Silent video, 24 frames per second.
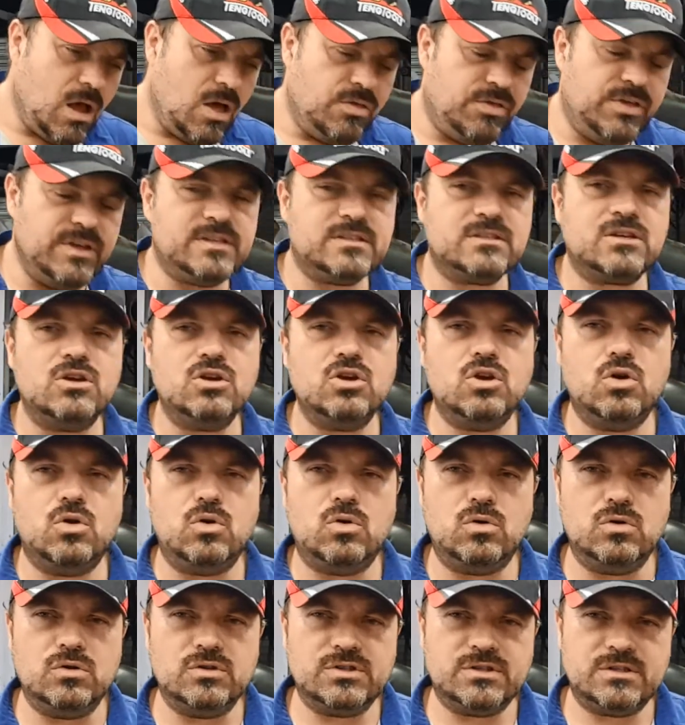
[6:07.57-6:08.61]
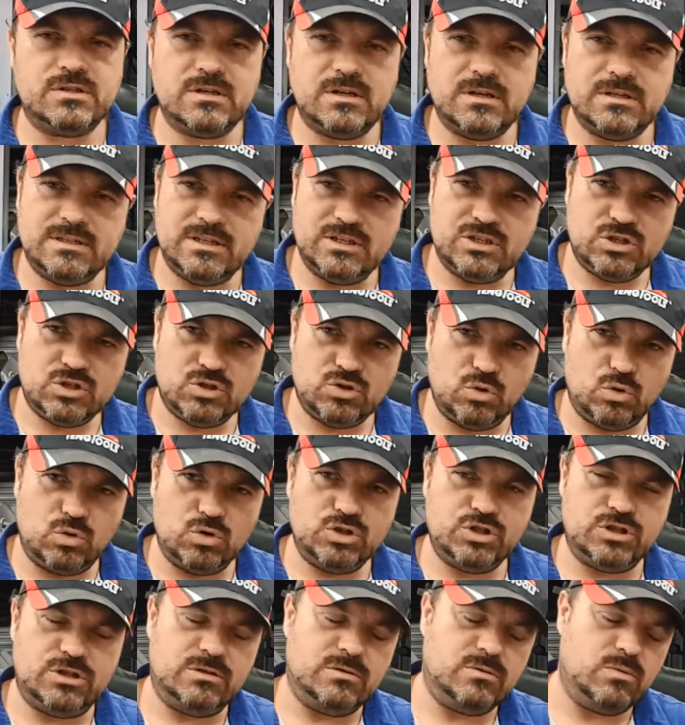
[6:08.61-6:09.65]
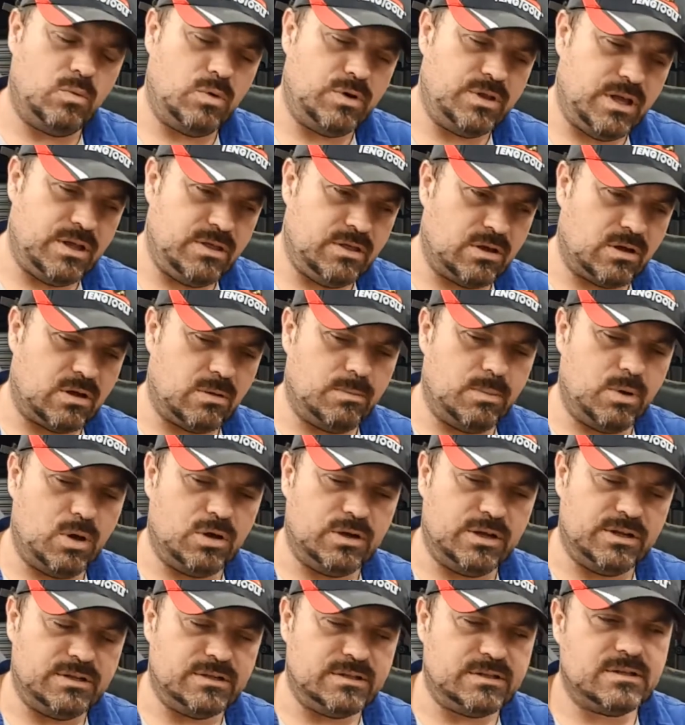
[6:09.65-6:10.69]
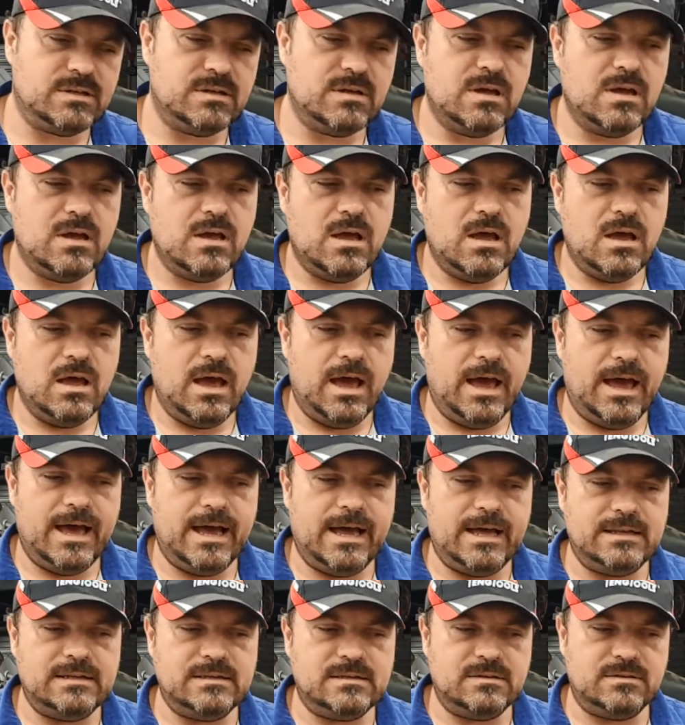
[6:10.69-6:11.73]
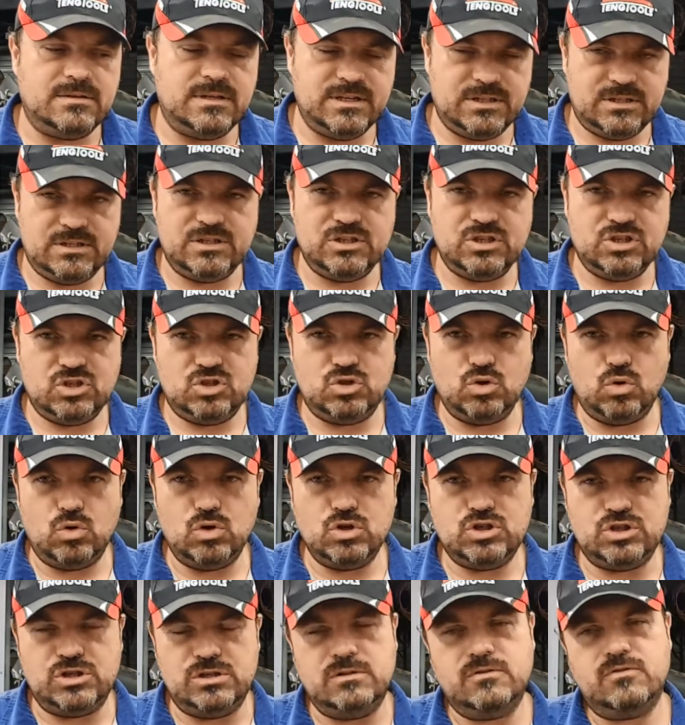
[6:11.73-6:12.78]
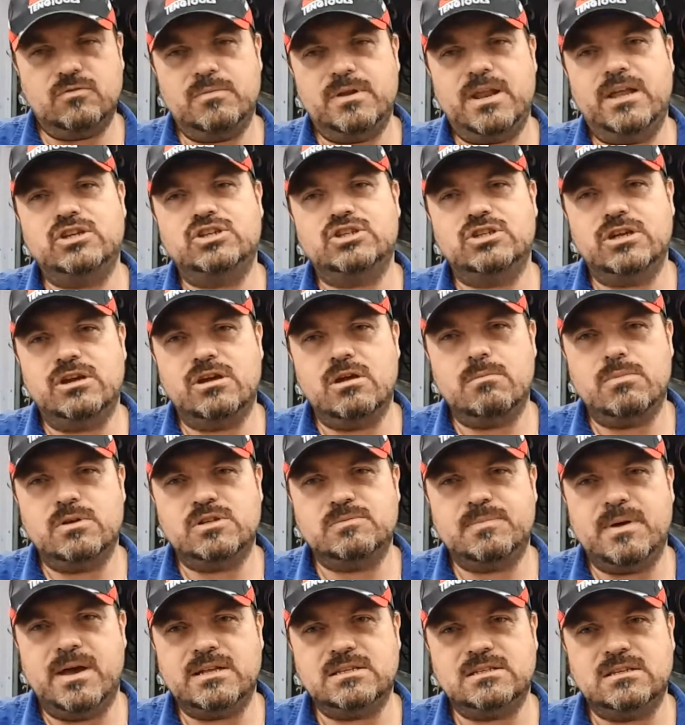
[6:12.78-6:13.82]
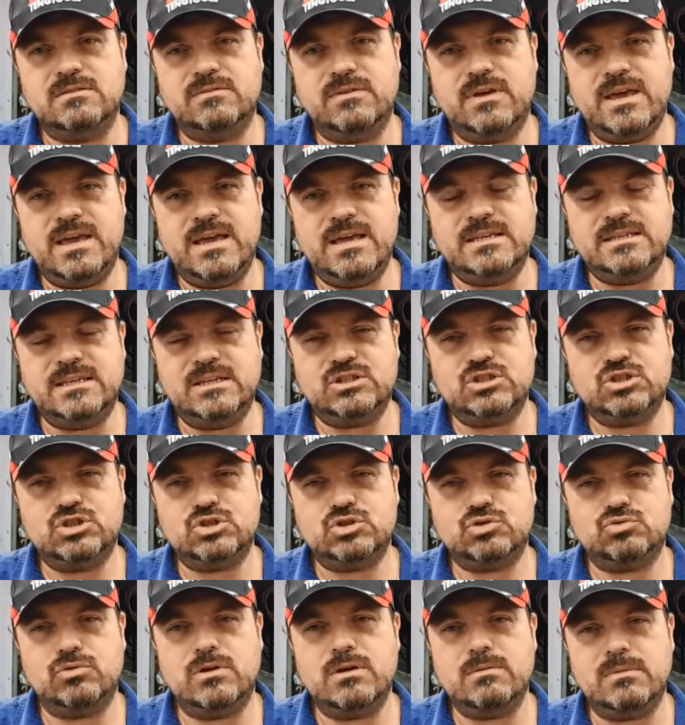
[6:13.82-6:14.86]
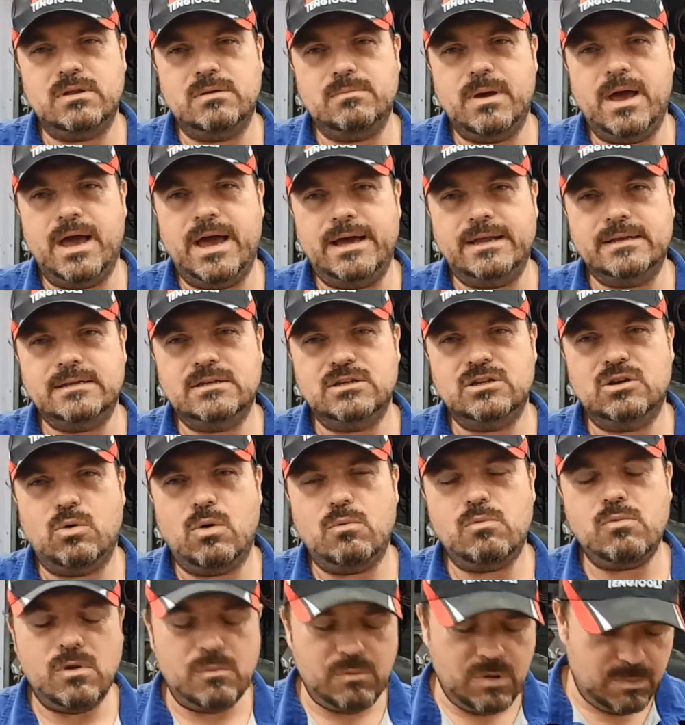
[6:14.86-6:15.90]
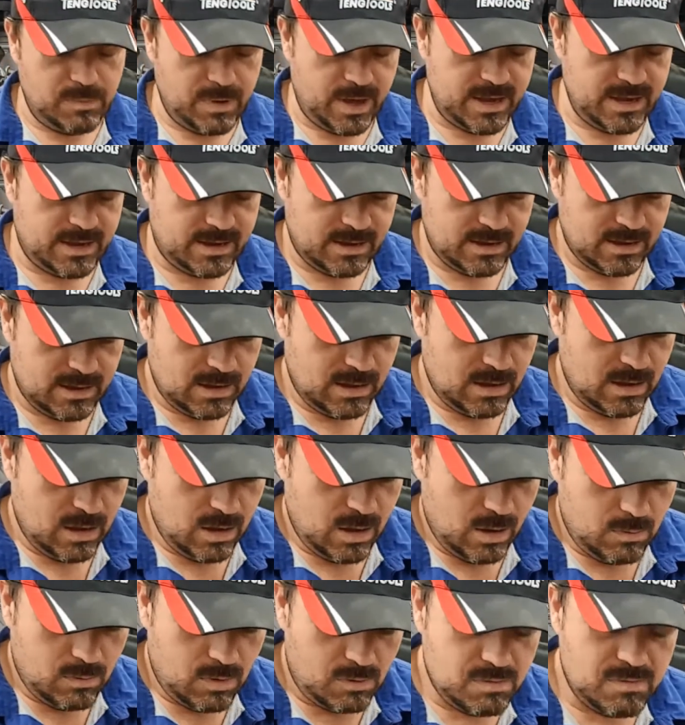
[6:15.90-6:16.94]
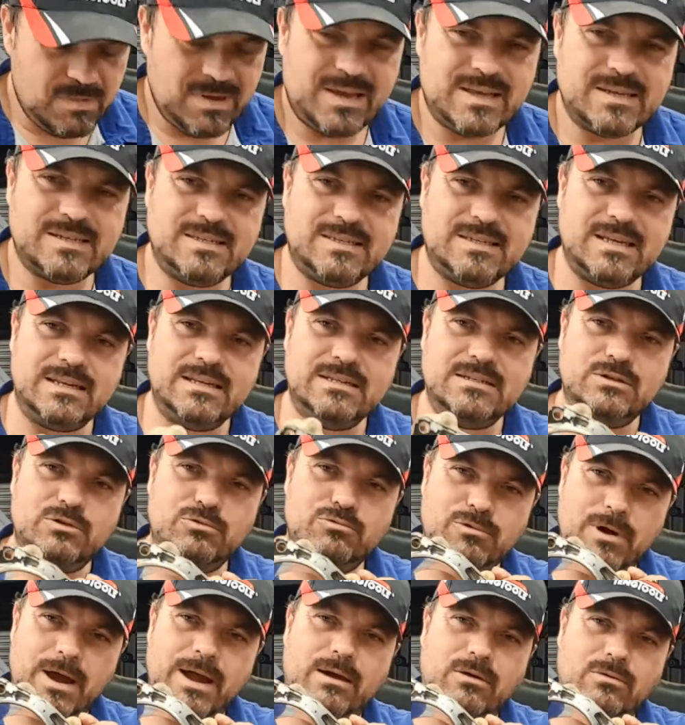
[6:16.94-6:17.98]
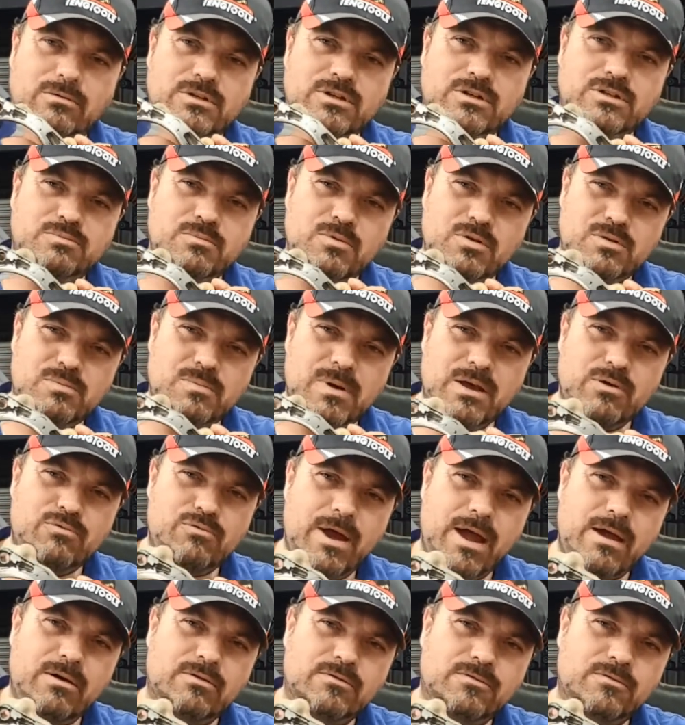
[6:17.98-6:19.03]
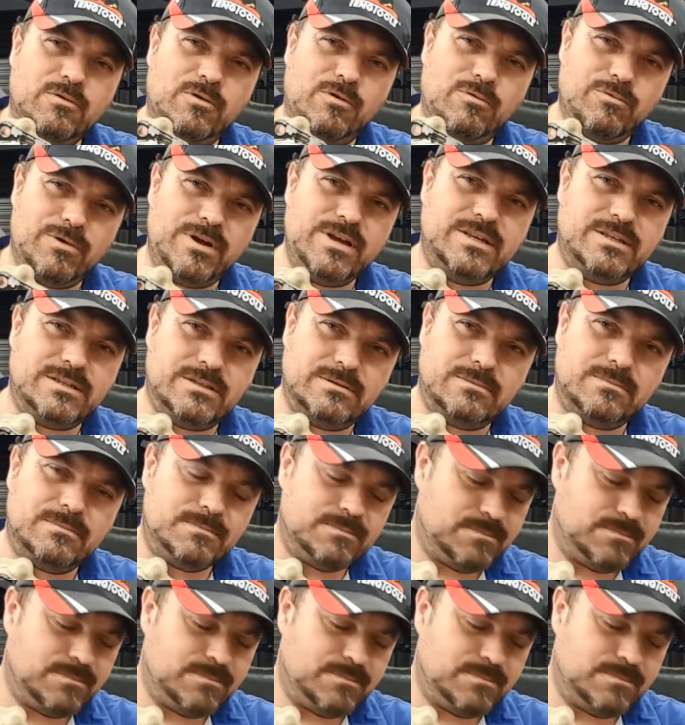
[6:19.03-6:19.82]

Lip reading: This can cause distortion within the components, and this distortion from an engineering perspective is extremely bad. You know, when we make a cylinder round, it's made round for a reason.